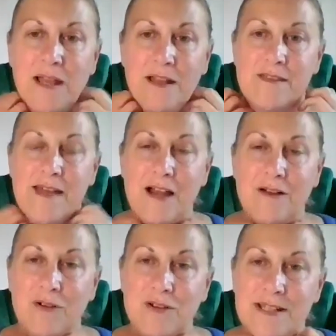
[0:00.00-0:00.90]
like your
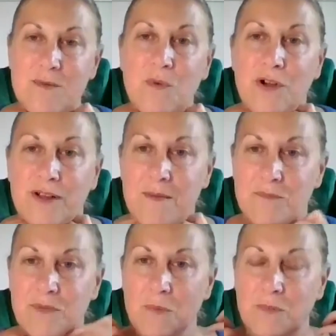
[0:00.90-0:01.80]
thyroid isn't
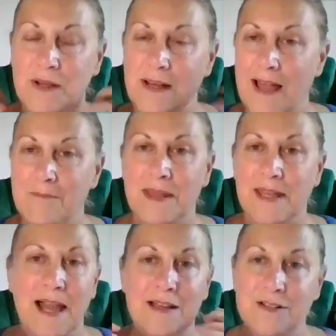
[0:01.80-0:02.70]
working properly, like
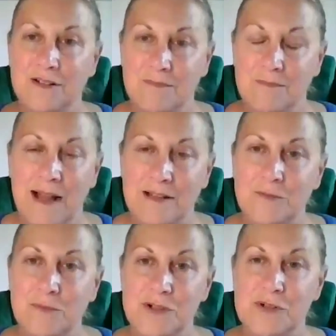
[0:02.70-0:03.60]
me, I
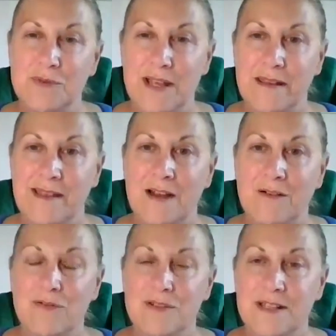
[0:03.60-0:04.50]
don't produce any
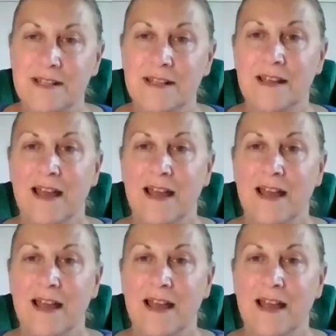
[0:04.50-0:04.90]
thyroxine.